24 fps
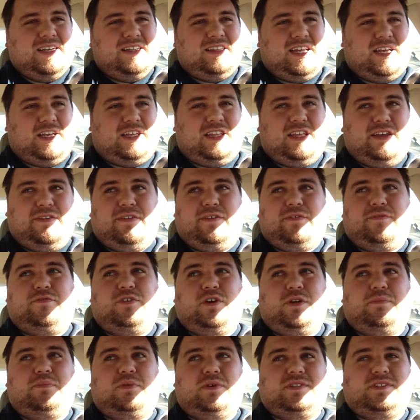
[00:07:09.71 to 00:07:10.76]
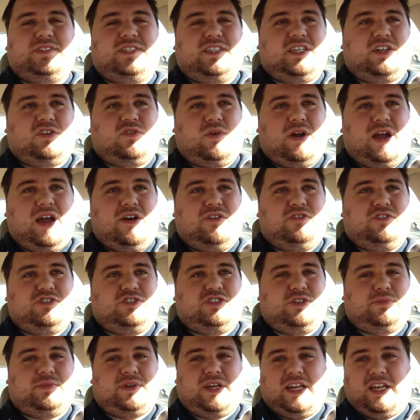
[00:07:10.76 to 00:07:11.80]
like leaving footprints in the ground or
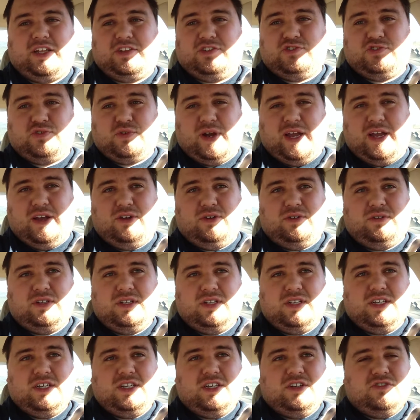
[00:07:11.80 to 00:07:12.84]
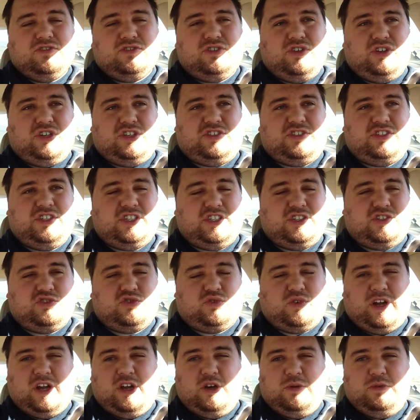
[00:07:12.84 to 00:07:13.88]
some kind of trail, so you could see the
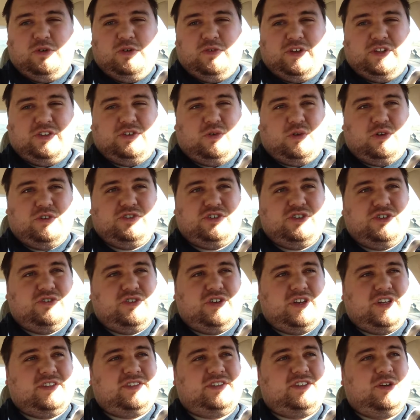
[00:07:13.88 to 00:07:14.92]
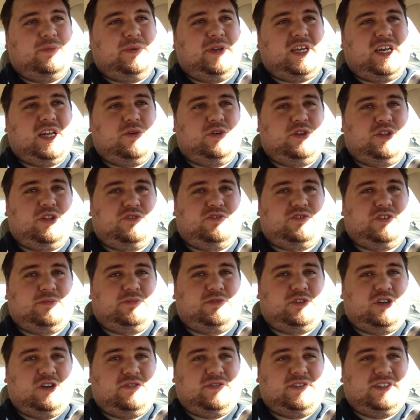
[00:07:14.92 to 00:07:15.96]
trail moving towards you, and it'd still be kind of one of those
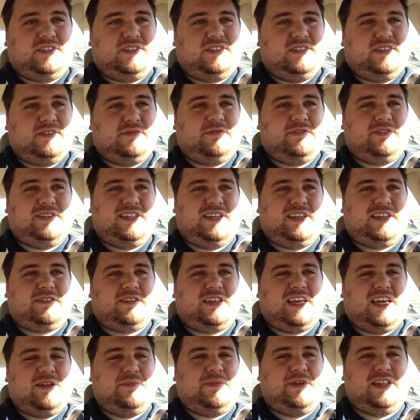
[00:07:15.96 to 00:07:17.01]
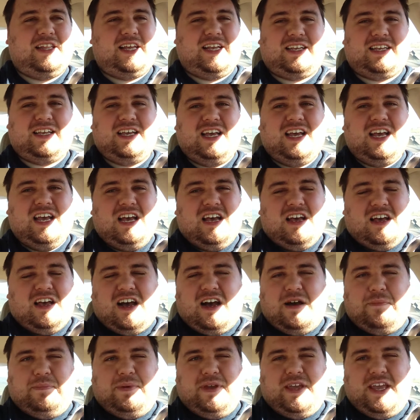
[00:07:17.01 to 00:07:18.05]
observant, like kind of be like
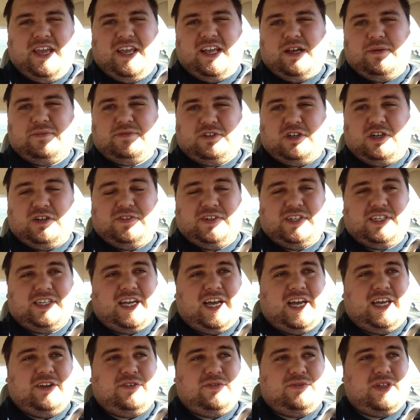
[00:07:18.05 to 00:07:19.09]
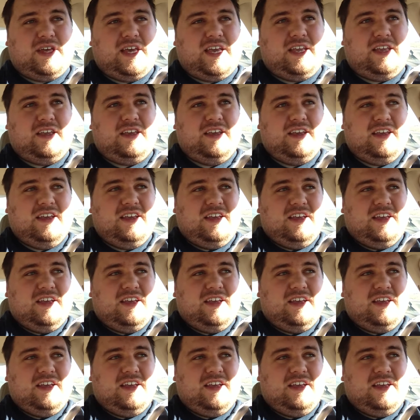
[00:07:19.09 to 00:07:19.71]
a being observant kind of thing,